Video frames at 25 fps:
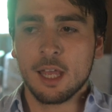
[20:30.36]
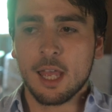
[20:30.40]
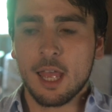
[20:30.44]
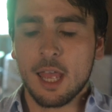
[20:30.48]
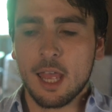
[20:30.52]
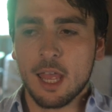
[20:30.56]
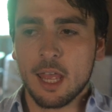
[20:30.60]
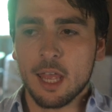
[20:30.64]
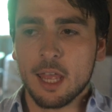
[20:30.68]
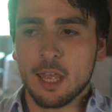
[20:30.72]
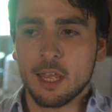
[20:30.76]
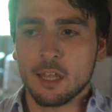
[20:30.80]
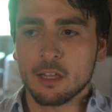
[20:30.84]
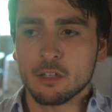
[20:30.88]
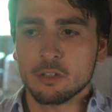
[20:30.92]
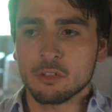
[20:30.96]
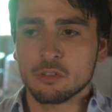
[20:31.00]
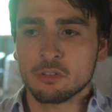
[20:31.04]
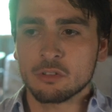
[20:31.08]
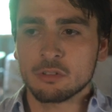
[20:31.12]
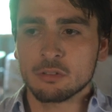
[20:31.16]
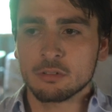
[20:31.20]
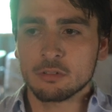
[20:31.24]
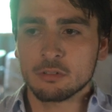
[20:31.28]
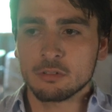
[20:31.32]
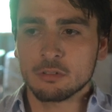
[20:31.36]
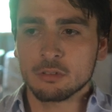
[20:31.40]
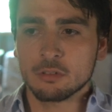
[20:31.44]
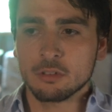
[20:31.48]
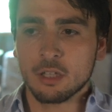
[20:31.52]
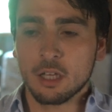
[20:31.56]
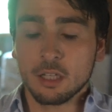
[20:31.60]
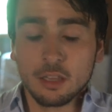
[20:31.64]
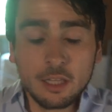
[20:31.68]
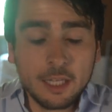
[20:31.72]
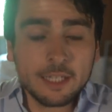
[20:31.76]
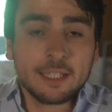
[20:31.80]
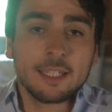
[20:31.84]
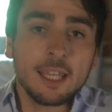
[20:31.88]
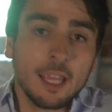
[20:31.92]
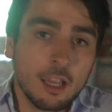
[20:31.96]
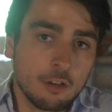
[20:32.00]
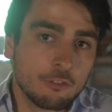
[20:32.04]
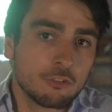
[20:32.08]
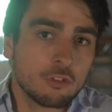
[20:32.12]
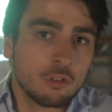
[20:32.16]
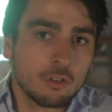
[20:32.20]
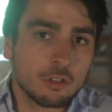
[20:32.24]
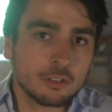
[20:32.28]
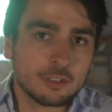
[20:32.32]
and like, yeah,
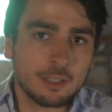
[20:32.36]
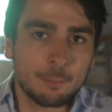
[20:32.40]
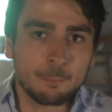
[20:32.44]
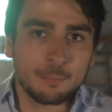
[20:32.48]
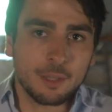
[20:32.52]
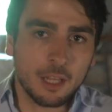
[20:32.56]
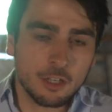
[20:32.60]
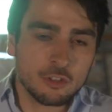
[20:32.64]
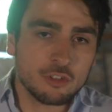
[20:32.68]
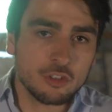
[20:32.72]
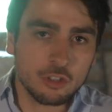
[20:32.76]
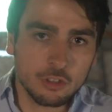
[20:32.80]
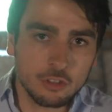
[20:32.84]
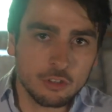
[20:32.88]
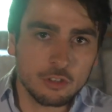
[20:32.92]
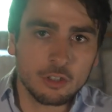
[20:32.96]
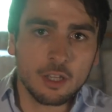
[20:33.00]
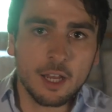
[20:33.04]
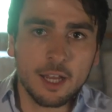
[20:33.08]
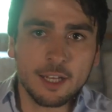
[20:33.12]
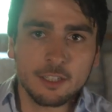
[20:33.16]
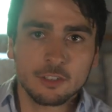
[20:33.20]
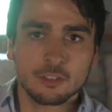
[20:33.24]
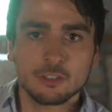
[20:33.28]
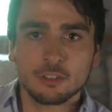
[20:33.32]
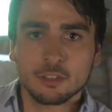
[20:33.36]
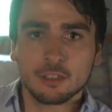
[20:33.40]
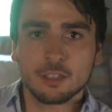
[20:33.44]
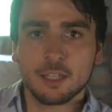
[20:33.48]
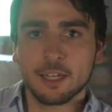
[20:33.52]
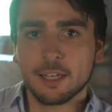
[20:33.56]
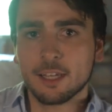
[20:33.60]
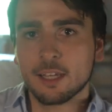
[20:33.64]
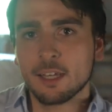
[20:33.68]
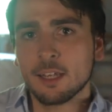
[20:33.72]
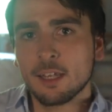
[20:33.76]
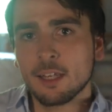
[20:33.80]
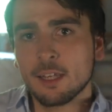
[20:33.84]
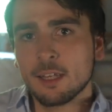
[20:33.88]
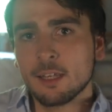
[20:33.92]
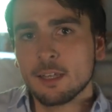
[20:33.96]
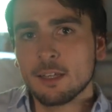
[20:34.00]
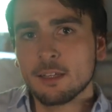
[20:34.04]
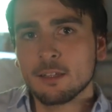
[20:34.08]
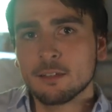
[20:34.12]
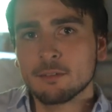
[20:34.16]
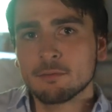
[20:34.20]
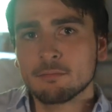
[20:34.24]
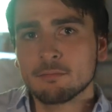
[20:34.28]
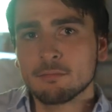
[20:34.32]
of course I'm nudging you guys to like
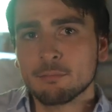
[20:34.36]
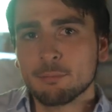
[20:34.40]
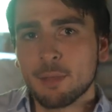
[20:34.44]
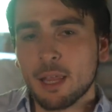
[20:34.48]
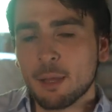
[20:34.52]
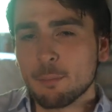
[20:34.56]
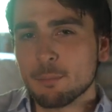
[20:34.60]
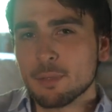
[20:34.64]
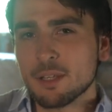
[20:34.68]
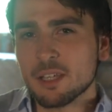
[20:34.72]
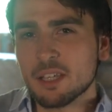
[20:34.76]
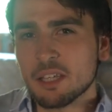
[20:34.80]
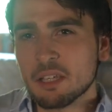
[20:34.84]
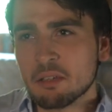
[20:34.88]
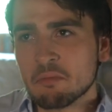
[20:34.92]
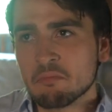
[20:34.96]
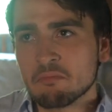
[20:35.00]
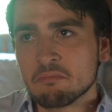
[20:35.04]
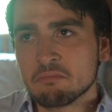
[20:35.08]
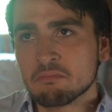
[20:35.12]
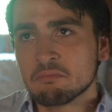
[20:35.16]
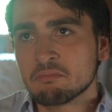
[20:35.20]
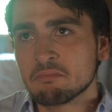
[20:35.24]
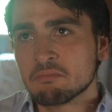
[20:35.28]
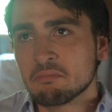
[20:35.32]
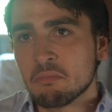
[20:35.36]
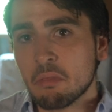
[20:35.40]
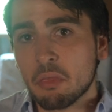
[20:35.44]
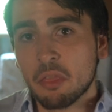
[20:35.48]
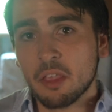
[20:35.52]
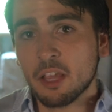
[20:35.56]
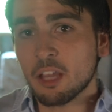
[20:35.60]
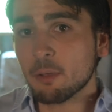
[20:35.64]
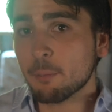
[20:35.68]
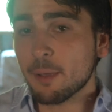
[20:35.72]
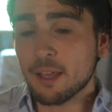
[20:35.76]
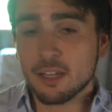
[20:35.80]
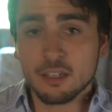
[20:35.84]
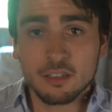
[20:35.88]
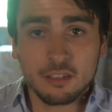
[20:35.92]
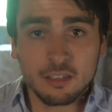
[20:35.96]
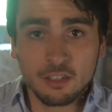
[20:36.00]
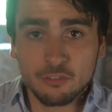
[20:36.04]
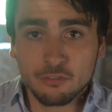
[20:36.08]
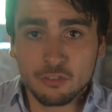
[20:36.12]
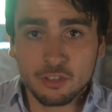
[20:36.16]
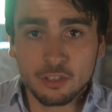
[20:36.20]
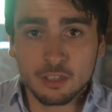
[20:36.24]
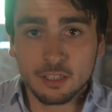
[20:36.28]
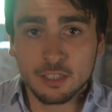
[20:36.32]
maybe think about it
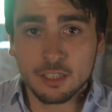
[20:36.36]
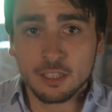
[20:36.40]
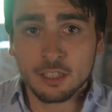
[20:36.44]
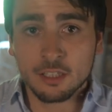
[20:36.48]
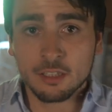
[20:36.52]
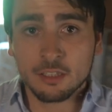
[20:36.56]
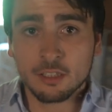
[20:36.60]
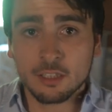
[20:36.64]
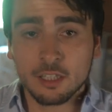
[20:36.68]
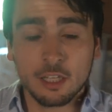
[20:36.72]
differently.